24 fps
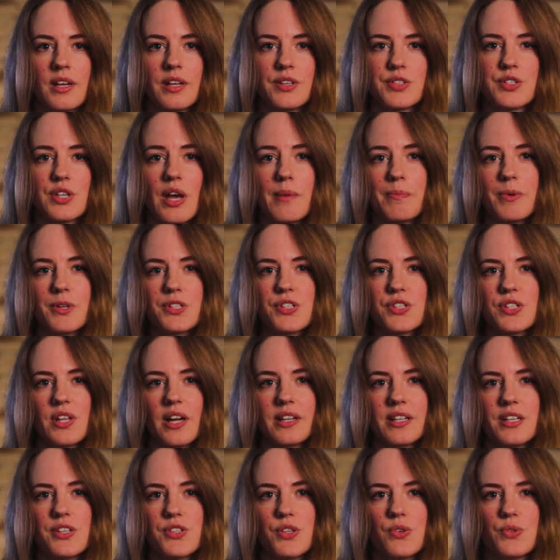Separate
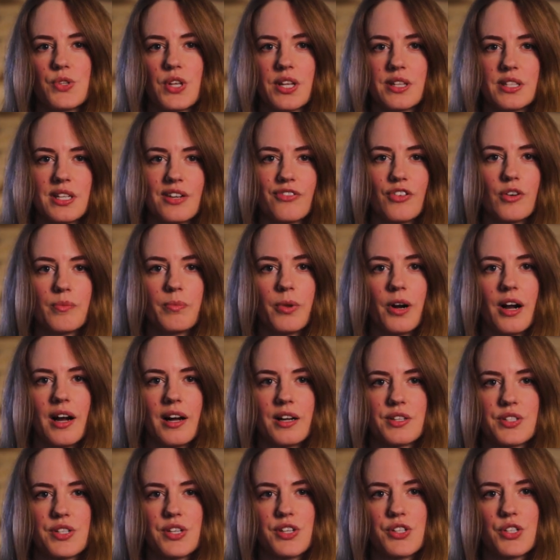studies using different
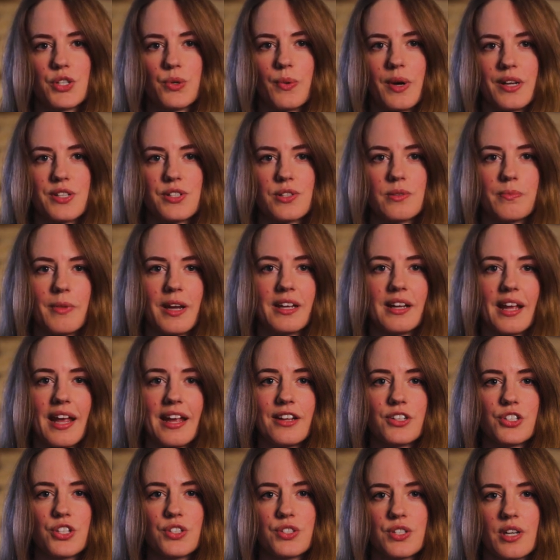proxies to estimate
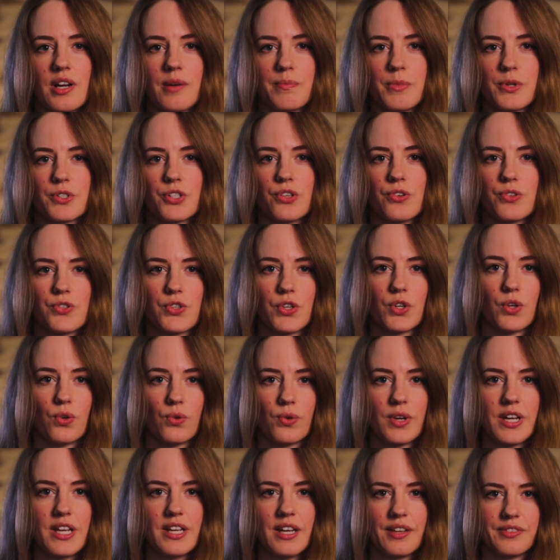ancient temperatures
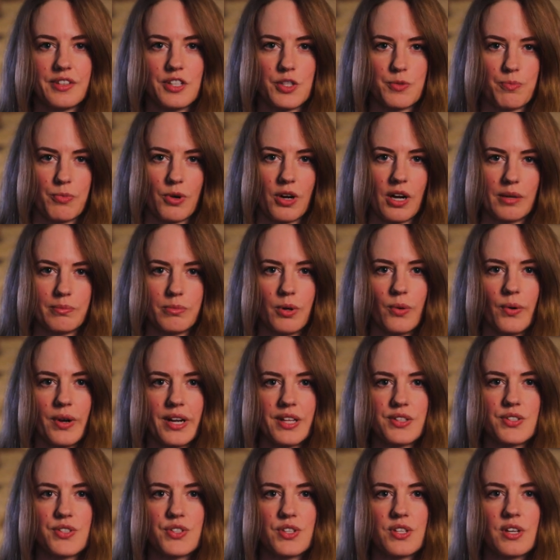agree on these broad
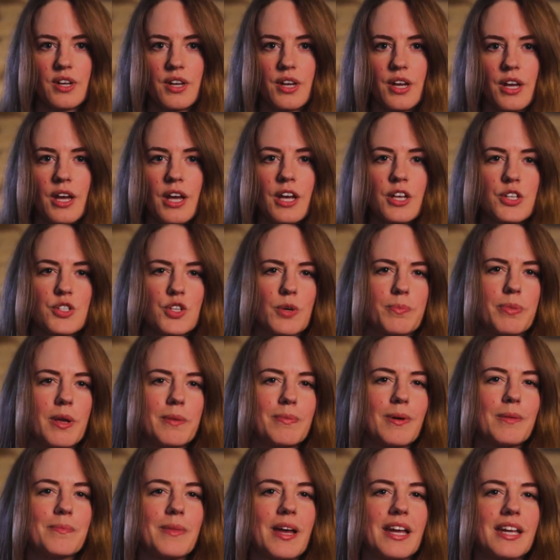points. So
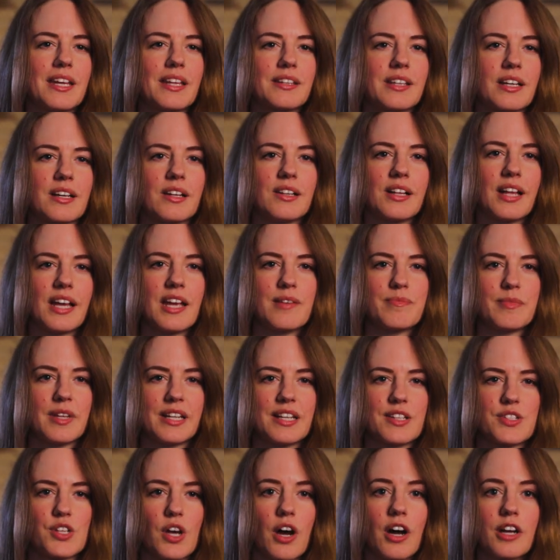people making the claim that
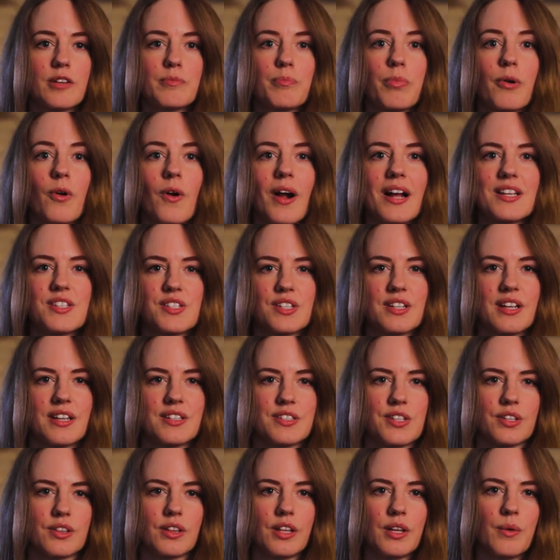it's
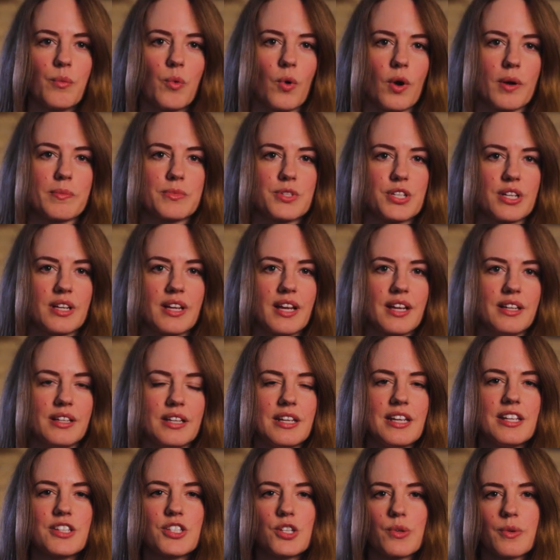unprecedentedly warm today
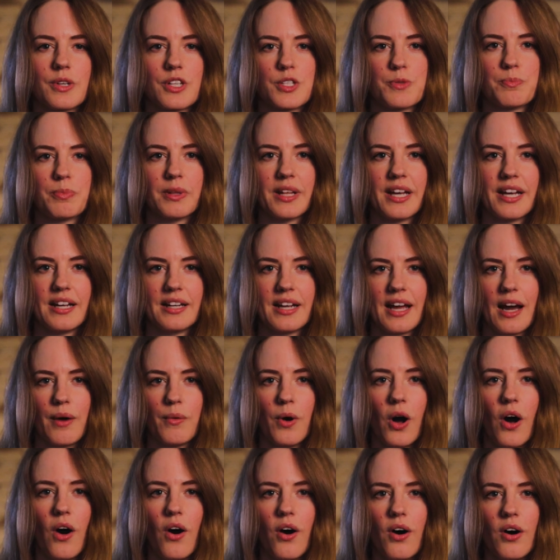need to explain
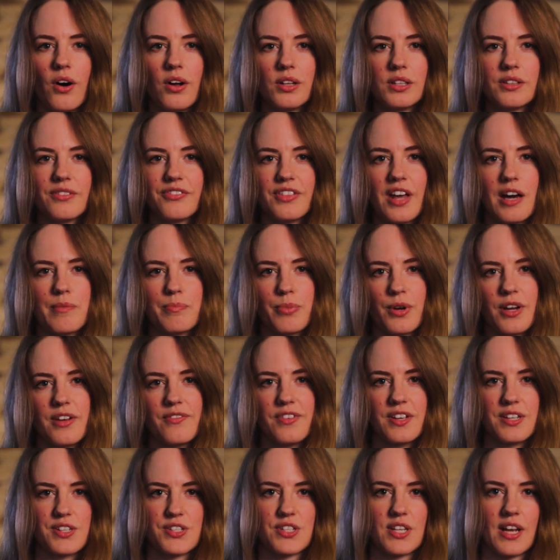how all of that
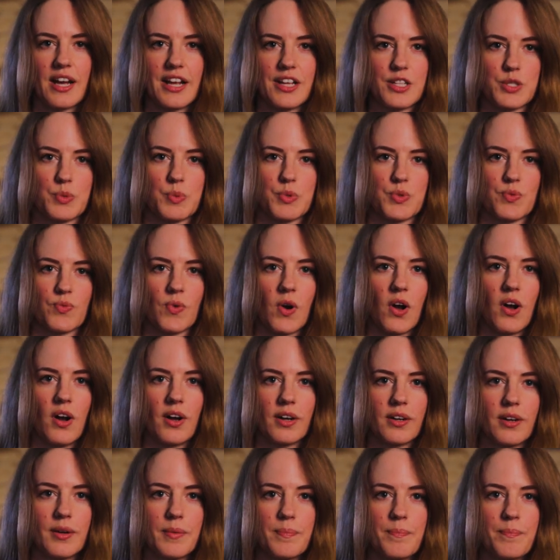previous science was
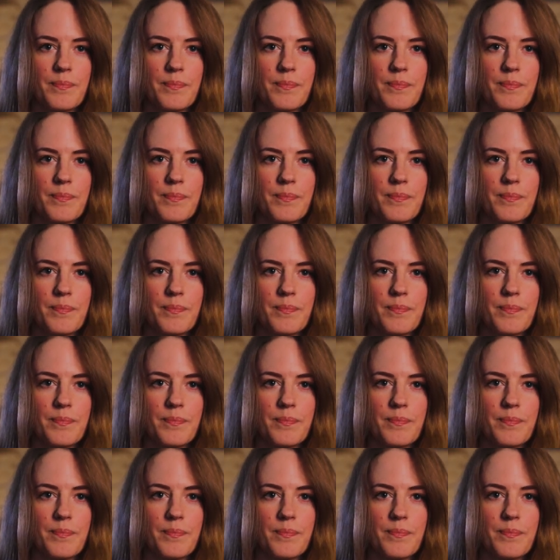wrong.